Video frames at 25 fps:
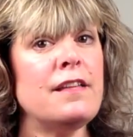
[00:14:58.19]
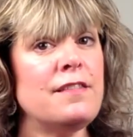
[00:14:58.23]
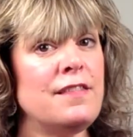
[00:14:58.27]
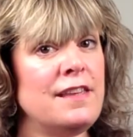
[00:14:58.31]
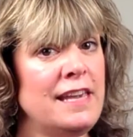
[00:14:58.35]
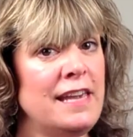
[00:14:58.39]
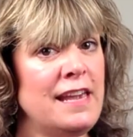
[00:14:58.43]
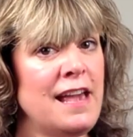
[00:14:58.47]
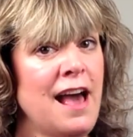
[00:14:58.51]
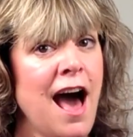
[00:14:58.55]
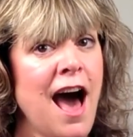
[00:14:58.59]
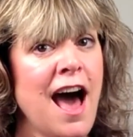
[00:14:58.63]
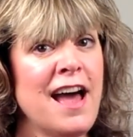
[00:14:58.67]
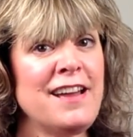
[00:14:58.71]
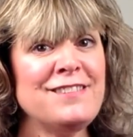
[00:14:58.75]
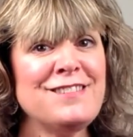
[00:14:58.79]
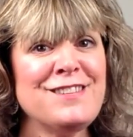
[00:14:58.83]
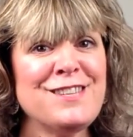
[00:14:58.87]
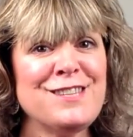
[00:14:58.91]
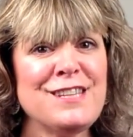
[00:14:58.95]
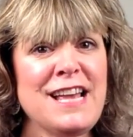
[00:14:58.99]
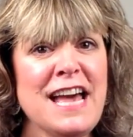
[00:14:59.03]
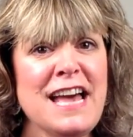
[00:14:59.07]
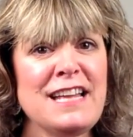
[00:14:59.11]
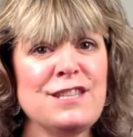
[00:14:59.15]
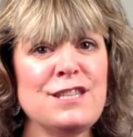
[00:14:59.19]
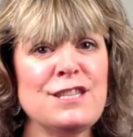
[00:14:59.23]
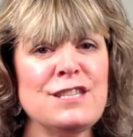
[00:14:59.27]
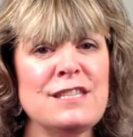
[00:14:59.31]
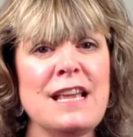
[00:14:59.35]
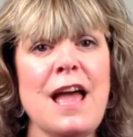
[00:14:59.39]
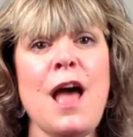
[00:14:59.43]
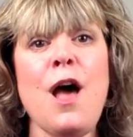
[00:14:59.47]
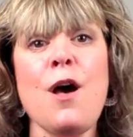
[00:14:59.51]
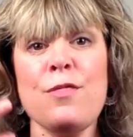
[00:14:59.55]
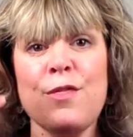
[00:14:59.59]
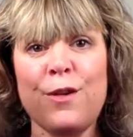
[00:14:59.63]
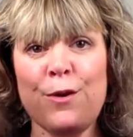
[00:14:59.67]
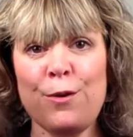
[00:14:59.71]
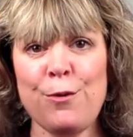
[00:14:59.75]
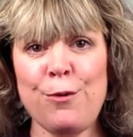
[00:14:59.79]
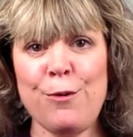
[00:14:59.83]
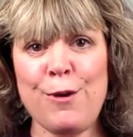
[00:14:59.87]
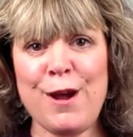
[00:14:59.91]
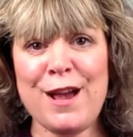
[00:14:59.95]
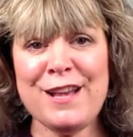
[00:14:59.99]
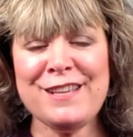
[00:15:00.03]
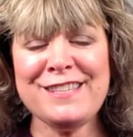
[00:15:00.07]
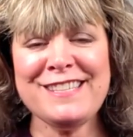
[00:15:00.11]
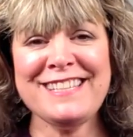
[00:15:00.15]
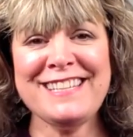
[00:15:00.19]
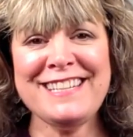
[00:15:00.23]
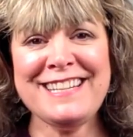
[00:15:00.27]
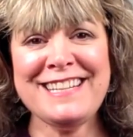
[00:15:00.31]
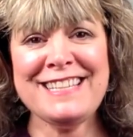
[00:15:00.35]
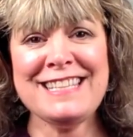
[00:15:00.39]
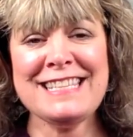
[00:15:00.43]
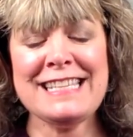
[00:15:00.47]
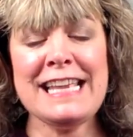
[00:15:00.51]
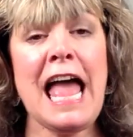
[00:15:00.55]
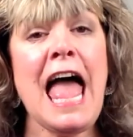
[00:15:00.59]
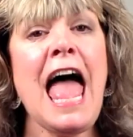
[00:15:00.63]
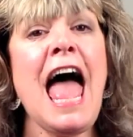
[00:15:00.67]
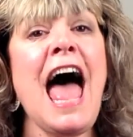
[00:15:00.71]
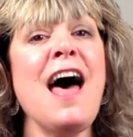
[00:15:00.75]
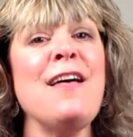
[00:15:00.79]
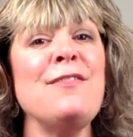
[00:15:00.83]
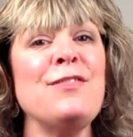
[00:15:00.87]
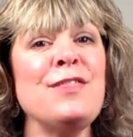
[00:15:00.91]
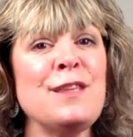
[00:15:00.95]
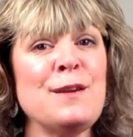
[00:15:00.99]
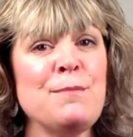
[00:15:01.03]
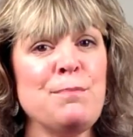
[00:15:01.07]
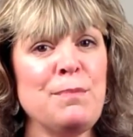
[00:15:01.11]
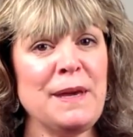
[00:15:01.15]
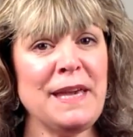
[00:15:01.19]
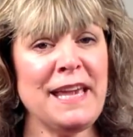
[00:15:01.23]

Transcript: the onsets, the resonance, and the